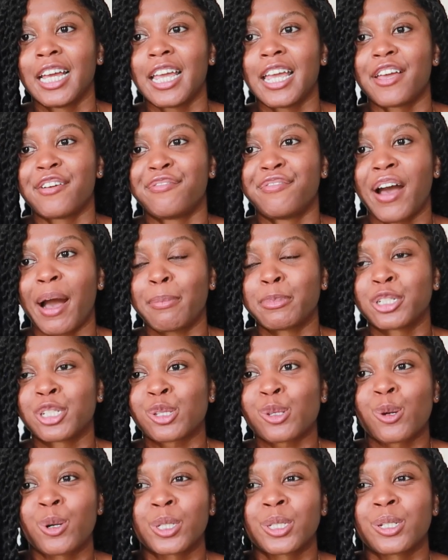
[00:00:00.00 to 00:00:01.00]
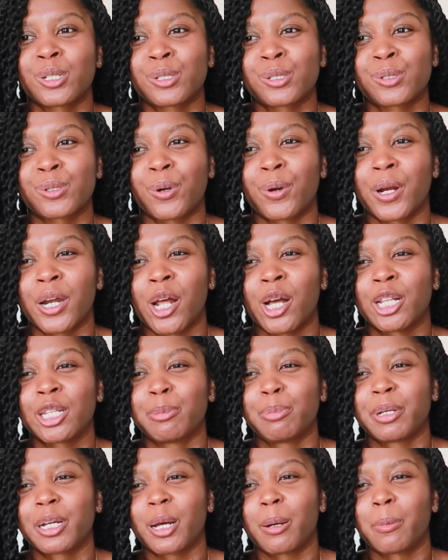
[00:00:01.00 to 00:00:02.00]
if I'm just going to the store and
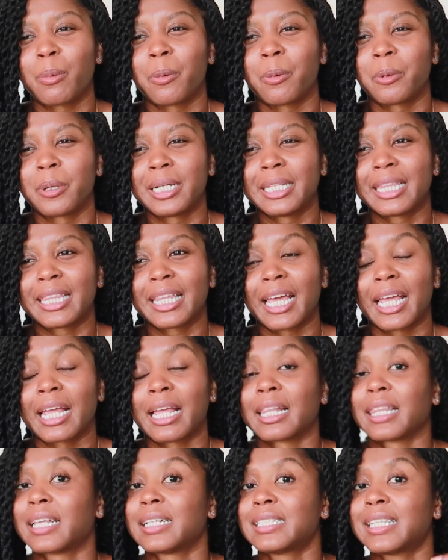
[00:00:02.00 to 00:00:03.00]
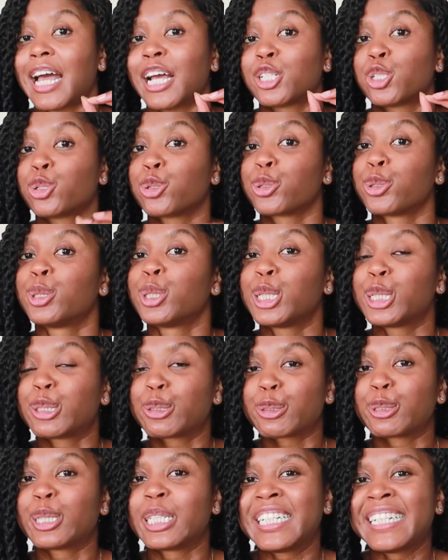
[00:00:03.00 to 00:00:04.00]
only pick up one thing, unless I
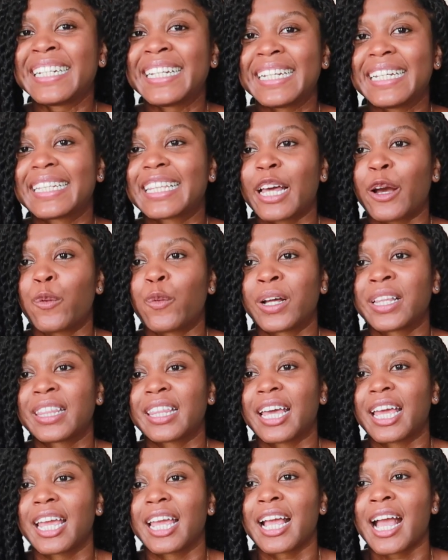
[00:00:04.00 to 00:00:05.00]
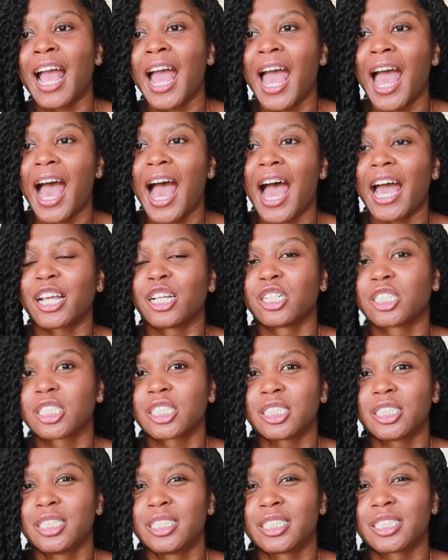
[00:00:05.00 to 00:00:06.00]
truly need that one thing, I
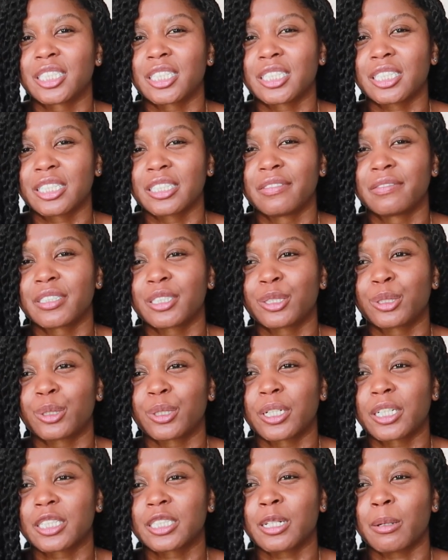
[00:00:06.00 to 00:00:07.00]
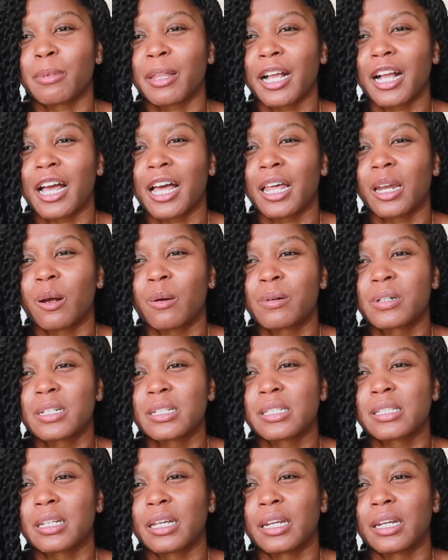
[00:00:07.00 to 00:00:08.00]
usually just leave the store, because I'm like, I don't want
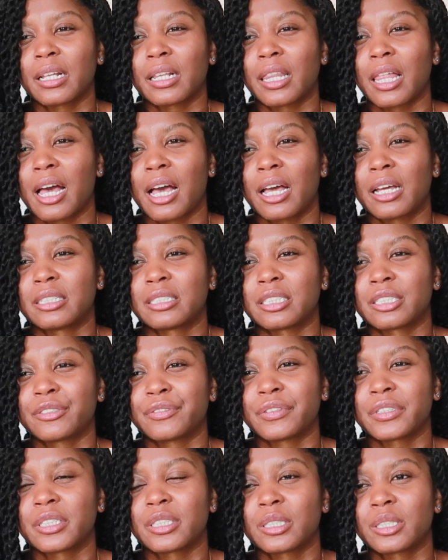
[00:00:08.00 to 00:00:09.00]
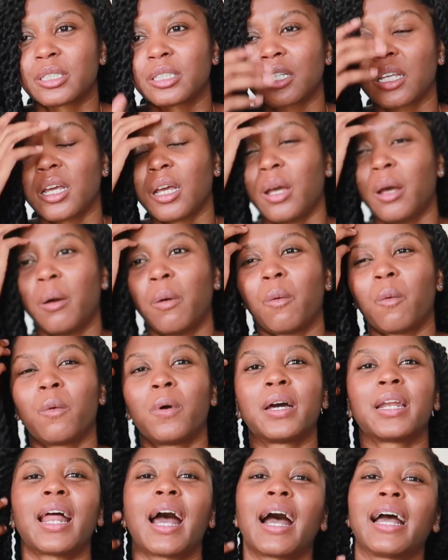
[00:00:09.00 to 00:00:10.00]
to stand in line just for this
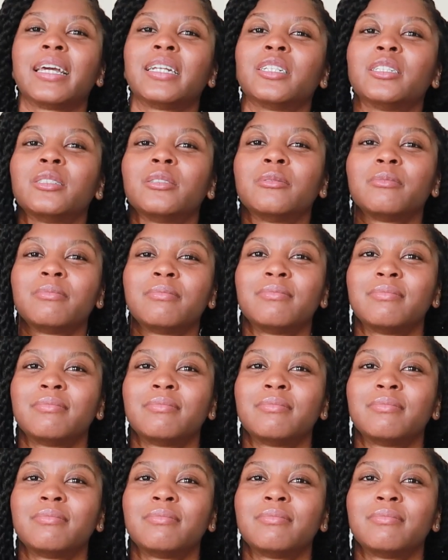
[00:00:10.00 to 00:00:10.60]
one item.